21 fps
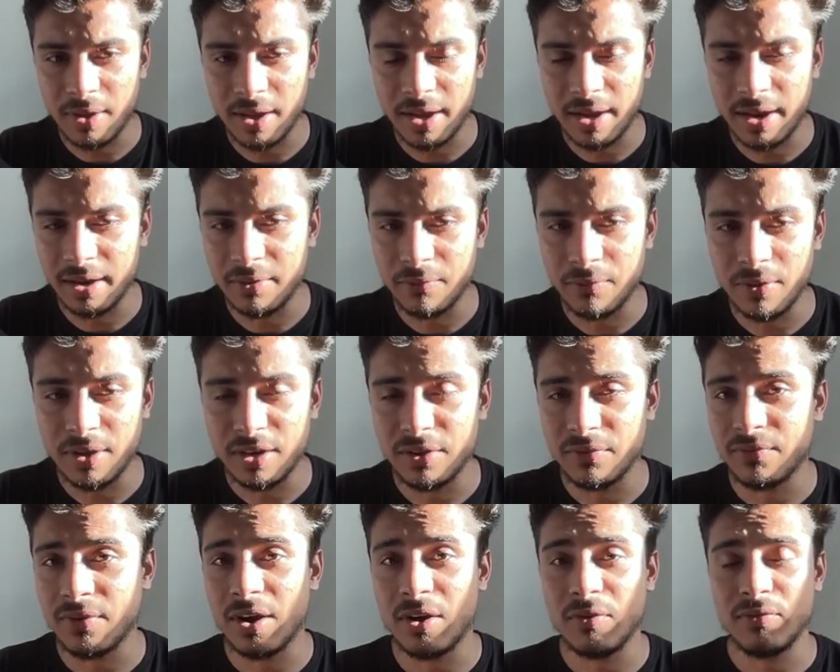And when you
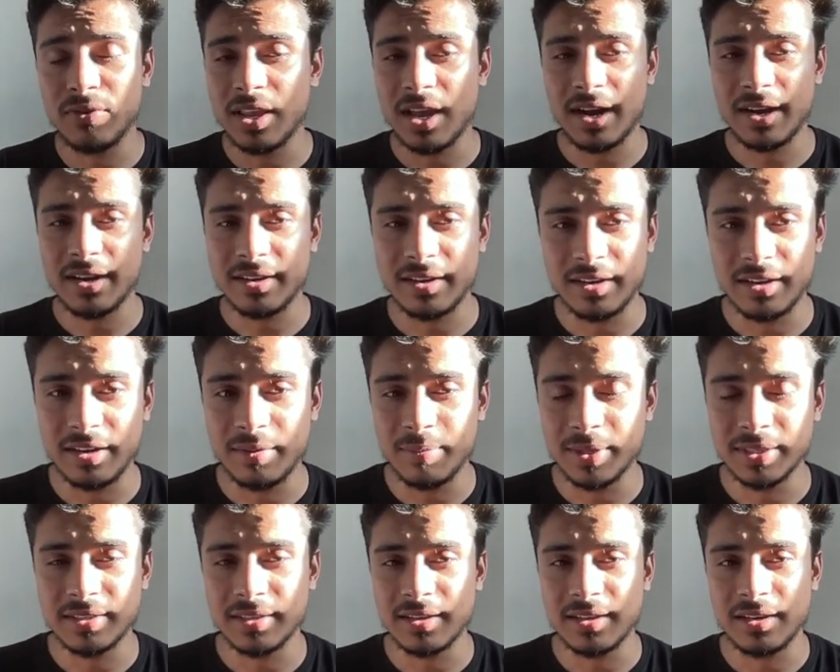found that, it
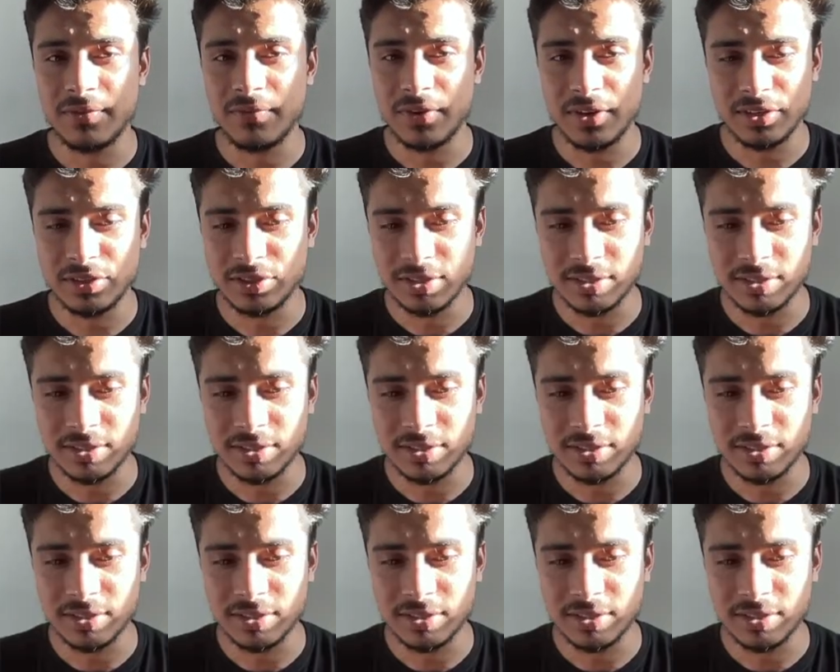basically finished the